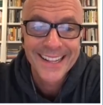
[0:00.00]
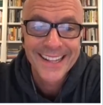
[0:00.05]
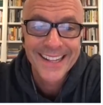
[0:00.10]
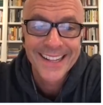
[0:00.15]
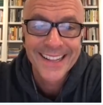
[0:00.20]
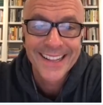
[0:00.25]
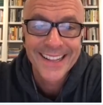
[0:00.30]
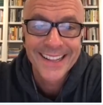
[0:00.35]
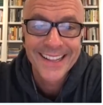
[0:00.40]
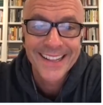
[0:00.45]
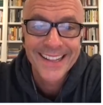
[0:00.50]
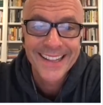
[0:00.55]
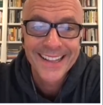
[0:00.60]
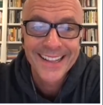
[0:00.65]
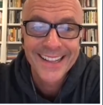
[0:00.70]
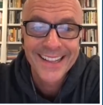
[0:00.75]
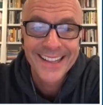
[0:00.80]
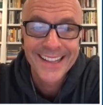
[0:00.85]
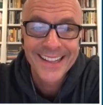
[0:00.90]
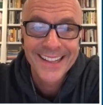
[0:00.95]

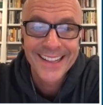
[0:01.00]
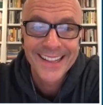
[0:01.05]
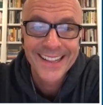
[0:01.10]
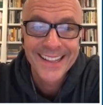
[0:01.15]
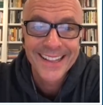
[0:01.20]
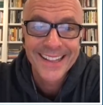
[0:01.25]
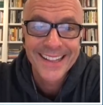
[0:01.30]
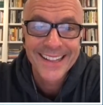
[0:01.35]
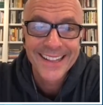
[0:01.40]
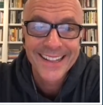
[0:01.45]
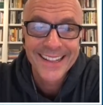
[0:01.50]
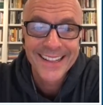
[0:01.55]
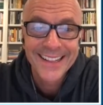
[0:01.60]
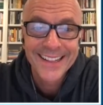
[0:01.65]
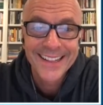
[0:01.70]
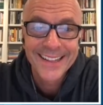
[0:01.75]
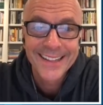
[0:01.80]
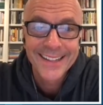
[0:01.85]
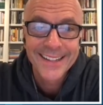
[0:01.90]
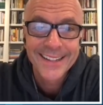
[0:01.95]

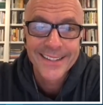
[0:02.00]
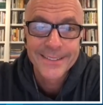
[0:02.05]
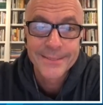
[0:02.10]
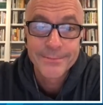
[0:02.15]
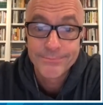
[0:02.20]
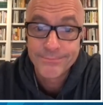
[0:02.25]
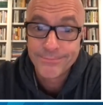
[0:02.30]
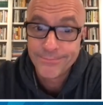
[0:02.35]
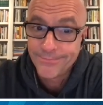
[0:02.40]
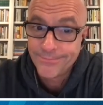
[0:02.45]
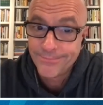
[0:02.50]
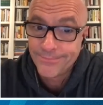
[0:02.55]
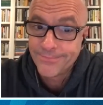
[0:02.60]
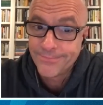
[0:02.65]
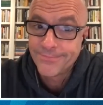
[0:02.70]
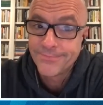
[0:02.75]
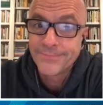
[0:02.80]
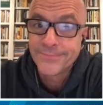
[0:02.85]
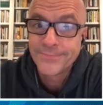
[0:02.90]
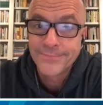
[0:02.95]

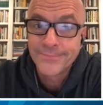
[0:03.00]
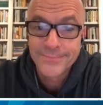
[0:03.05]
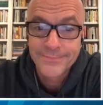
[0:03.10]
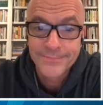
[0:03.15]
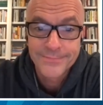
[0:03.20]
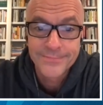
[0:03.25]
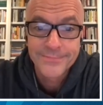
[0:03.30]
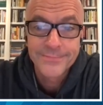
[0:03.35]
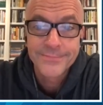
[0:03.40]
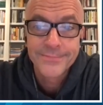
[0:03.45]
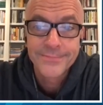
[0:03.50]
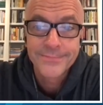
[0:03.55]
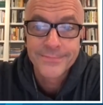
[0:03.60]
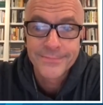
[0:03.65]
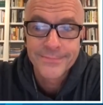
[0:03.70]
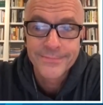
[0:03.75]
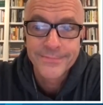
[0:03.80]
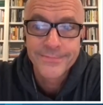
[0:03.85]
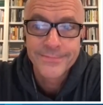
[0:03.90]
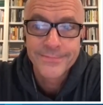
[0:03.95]

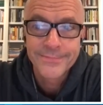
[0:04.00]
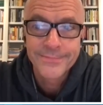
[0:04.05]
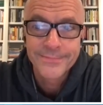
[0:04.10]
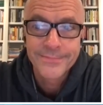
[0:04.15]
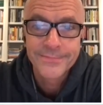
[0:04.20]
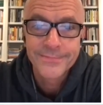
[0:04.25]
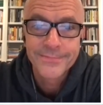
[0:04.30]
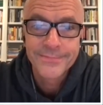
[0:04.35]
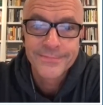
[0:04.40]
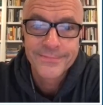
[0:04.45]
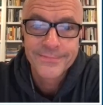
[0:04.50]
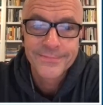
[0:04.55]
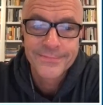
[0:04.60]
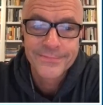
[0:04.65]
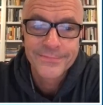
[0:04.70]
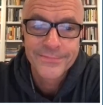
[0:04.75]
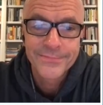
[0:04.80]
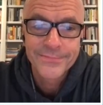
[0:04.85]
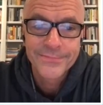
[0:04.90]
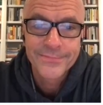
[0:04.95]

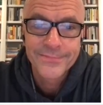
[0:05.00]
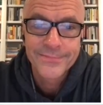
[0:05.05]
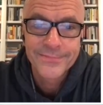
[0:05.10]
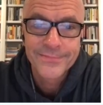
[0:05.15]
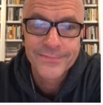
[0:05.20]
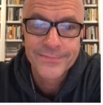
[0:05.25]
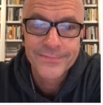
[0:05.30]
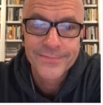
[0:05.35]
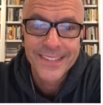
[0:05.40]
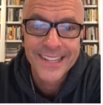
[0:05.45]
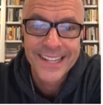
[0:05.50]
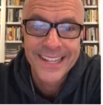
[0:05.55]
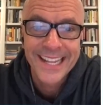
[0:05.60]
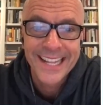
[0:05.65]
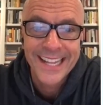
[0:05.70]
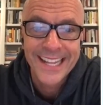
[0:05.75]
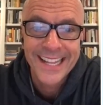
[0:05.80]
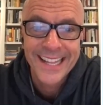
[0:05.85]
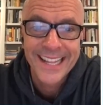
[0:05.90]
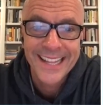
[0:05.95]

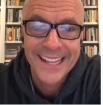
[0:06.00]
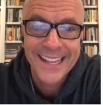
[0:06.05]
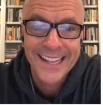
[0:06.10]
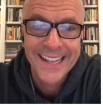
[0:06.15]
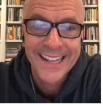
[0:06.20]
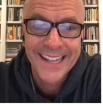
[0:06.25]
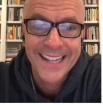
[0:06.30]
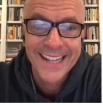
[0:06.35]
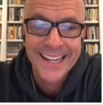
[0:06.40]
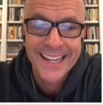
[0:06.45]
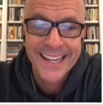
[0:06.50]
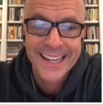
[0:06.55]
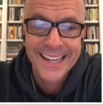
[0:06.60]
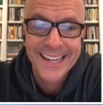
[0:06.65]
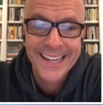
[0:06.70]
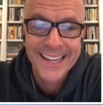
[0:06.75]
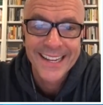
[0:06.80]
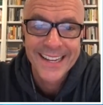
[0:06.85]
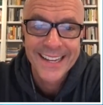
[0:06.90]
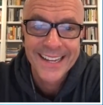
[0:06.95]

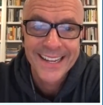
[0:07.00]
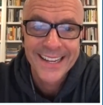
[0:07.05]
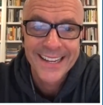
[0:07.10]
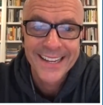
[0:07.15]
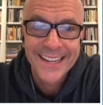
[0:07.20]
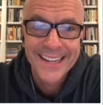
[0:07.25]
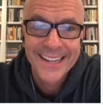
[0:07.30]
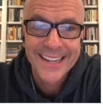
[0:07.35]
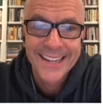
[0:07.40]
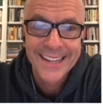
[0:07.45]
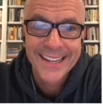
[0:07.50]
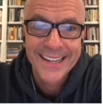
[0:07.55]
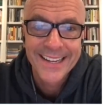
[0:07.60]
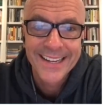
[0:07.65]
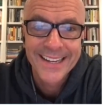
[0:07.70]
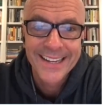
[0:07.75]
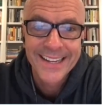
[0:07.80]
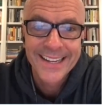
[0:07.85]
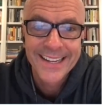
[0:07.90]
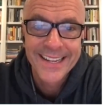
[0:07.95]
[no speech]